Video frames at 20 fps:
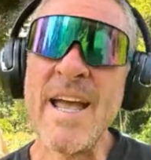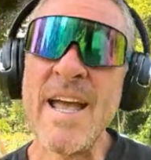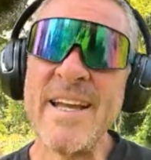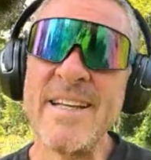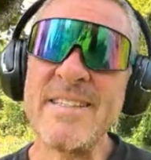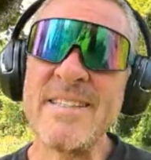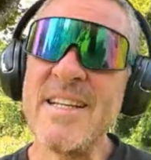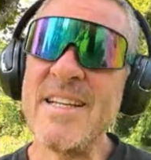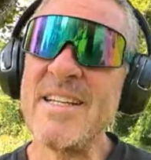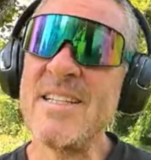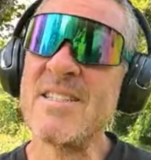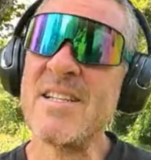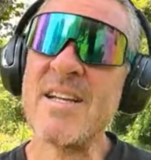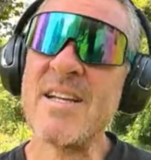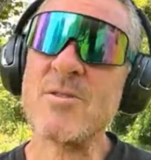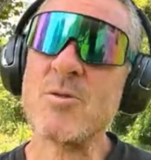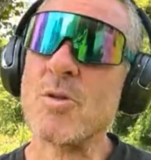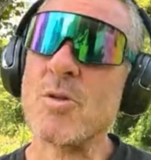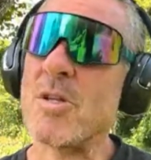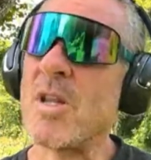a
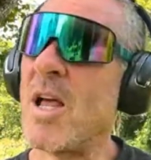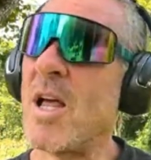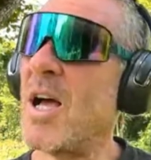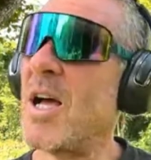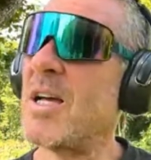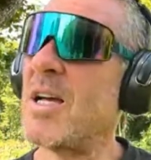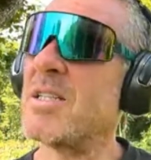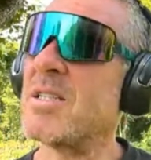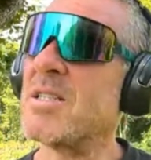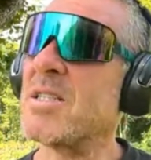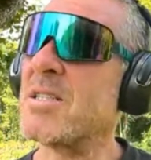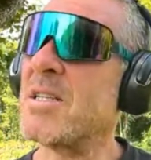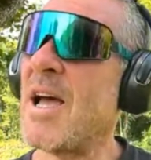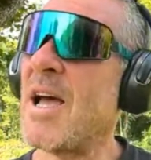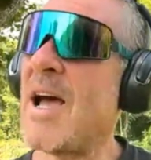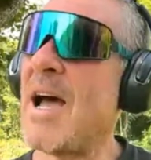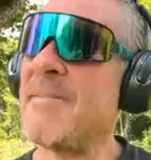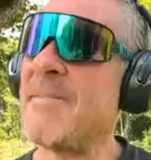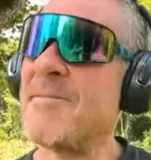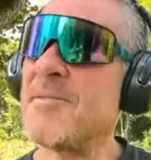decentralized
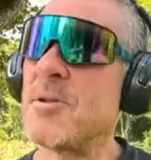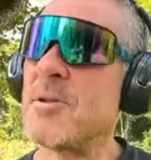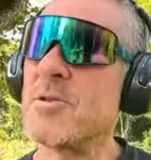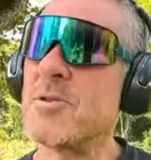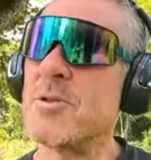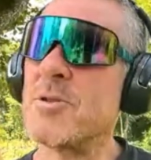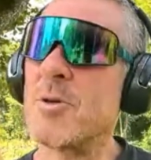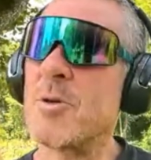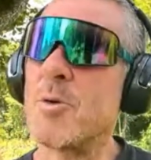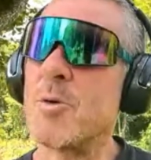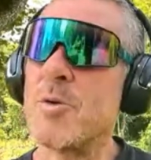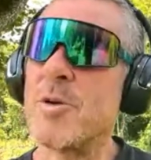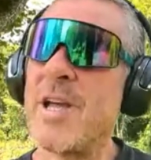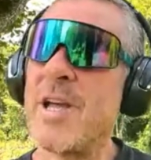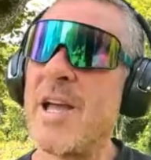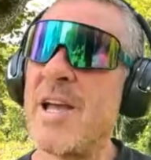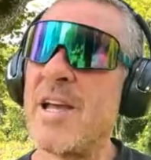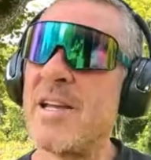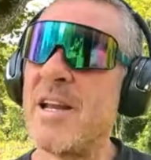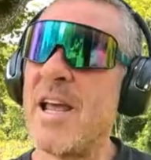effort to
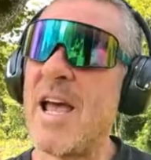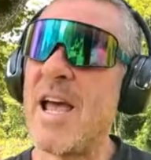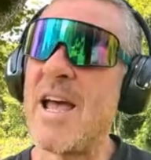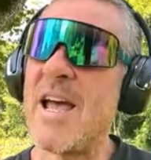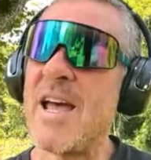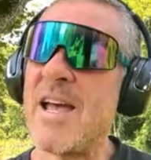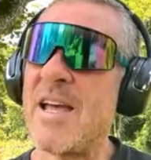create